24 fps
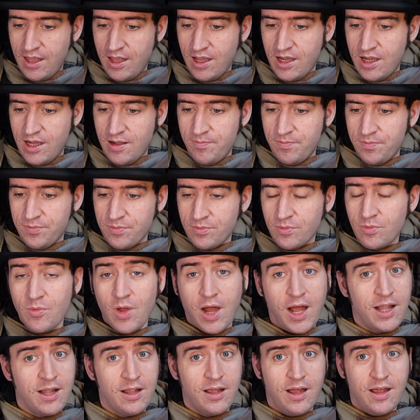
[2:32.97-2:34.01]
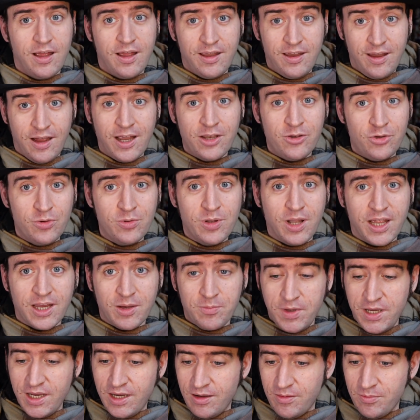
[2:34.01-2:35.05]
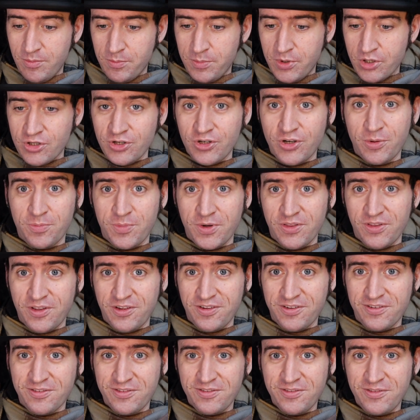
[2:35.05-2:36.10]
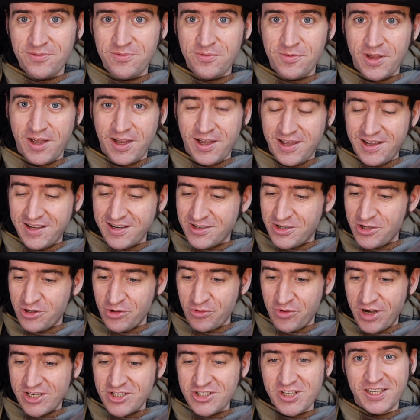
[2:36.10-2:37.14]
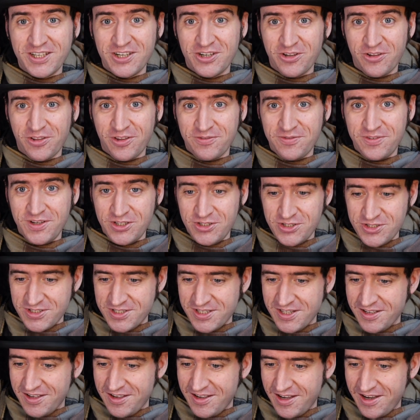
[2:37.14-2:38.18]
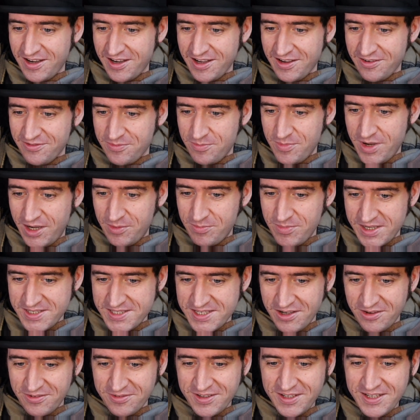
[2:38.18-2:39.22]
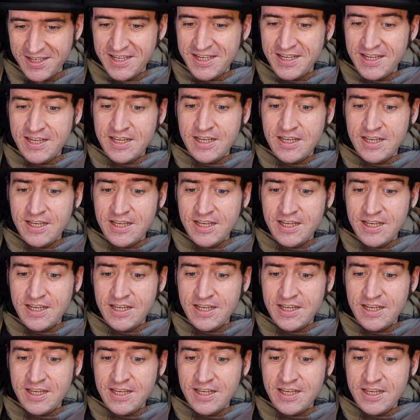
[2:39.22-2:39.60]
I do like being buttered up on the, congratulated on the features that I have made myself.